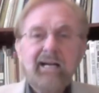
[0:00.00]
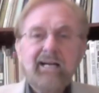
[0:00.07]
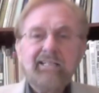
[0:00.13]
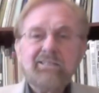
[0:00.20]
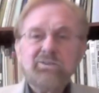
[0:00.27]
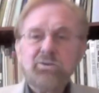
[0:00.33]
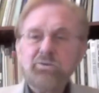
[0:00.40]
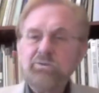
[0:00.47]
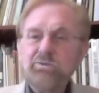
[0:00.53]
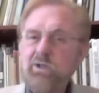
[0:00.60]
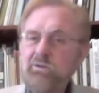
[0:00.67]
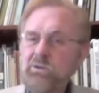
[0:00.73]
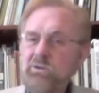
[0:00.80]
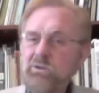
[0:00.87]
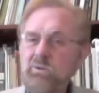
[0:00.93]
So
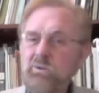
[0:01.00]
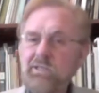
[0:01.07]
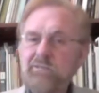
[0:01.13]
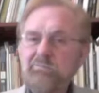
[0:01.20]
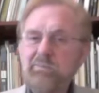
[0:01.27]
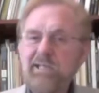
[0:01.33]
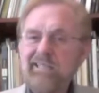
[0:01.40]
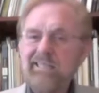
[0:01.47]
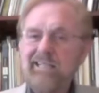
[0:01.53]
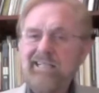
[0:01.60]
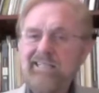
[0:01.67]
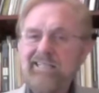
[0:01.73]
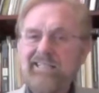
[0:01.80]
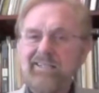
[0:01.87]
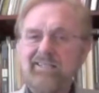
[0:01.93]
notice what is being done
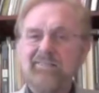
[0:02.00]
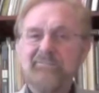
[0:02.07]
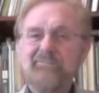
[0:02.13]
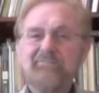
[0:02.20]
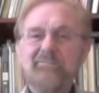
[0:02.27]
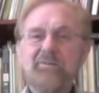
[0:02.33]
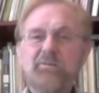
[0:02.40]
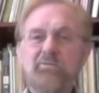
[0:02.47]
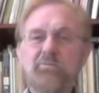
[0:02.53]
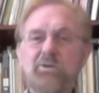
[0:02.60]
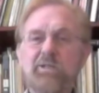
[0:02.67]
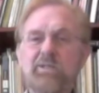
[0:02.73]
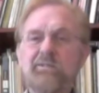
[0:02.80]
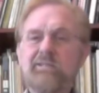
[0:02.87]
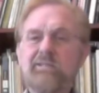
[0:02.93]
here.
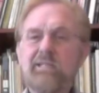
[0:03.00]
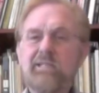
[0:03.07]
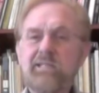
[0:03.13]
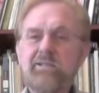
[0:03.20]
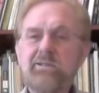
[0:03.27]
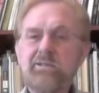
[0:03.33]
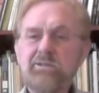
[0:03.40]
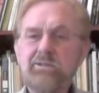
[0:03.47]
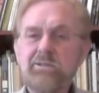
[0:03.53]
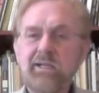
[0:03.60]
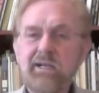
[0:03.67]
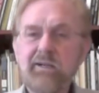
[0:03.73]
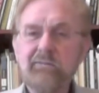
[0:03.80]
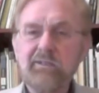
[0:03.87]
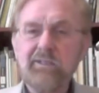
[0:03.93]
One of the leaders
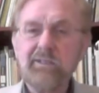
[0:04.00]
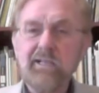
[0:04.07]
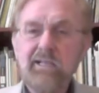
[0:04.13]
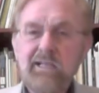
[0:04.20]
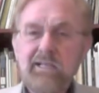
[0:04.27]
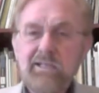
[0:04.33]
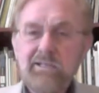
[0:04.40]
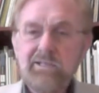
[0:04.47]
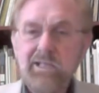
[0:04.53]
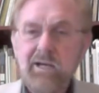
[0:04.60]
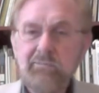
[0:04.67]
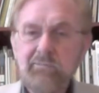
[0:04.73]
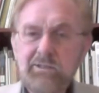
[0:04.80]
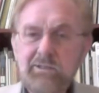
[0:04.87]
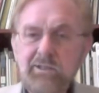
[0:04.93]
of the
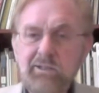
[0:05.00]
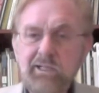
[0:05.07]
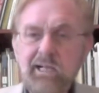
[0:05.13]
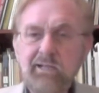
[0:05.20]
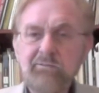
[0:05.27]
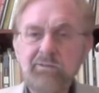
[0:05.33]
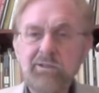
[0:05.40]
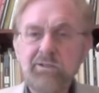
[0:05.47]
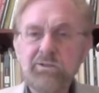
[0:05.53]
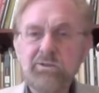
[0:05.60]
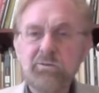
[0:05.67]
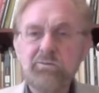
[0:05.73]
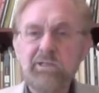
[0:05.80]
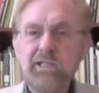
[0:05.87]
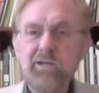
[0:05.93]
Sabbatarian Adventists who
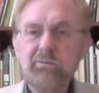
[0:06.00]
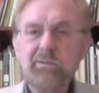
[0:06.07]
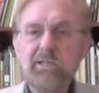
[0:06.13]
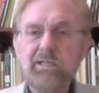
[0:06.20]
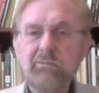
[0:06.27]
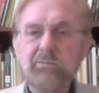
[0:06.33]
have now become